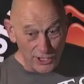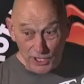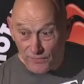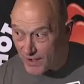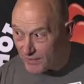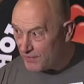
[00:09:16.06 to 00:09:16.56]
her
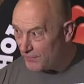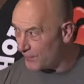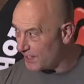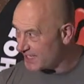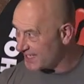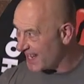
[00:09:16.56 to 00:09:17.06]
very
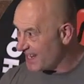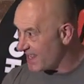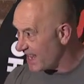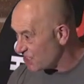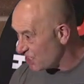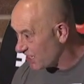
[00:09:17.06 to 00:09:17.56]
first day there,
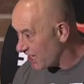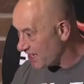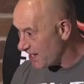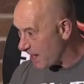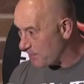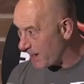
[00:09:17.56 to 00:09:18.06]
she's
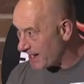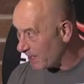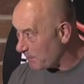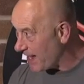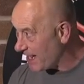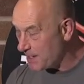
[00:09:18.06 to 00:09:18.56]
kidnapped by
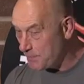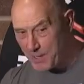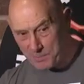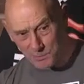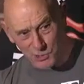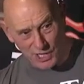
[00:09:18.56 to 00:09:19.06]
Albanian
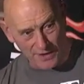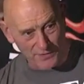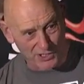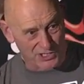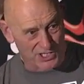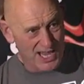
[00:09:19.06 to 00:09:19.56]
people
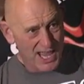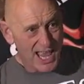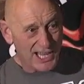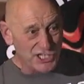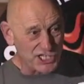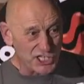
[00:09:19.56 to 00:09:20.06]
traffickers.
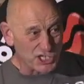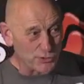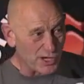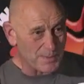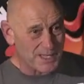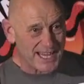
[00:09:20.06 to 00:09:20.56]
And she's
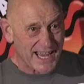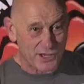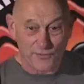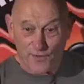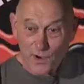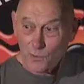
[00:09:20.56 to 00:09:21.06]
screaming down the
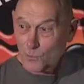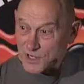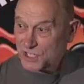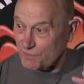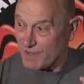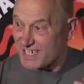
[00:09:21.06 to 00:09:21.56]
phone when she
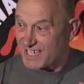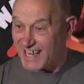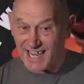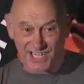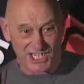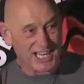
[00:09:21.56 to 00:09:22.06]
rings her
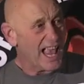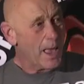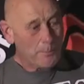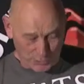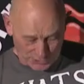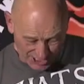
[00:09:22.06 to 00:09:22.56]
dad, she,
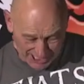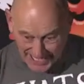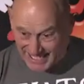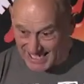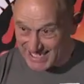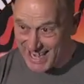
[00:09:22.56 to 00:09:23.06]
but she gets
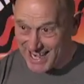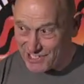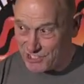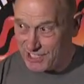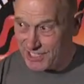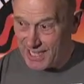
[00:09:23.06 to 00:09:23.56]

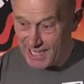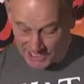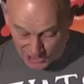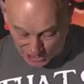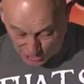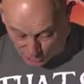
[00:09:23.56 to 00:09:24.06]
snatched and
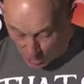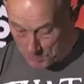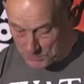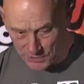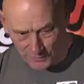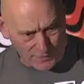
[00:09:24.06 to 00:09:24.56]
she drops
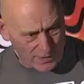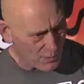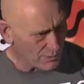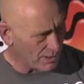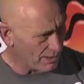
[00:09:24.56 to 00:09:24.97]
the phone.